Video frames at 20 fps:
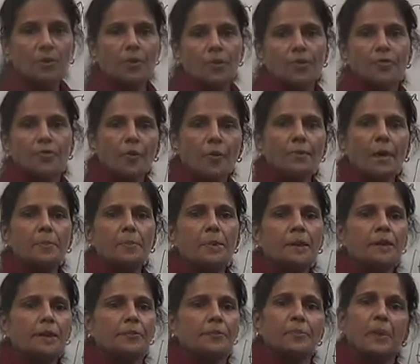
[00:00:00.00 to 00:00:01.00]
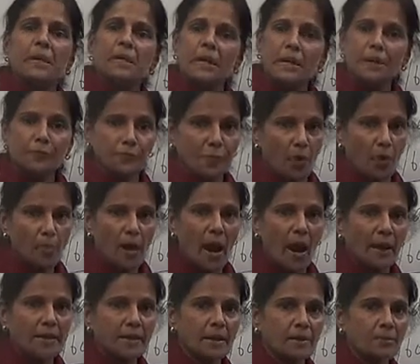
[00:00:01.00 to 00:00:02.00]
from the beginning from
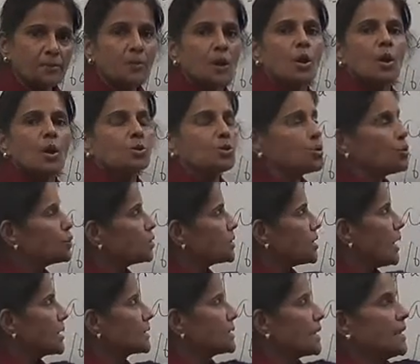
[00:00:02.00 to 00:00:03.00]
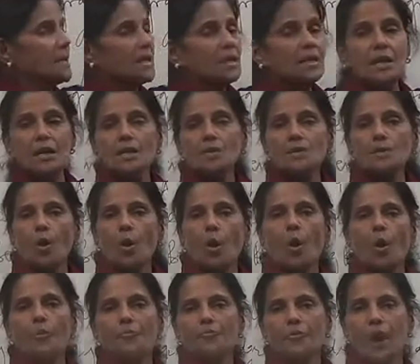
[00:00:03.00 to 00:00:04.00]
Adam to 30 years
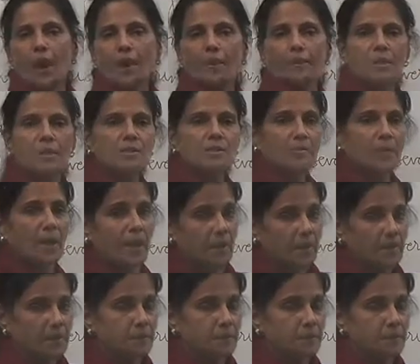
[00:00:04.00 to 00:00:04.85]
of Akbar's reign.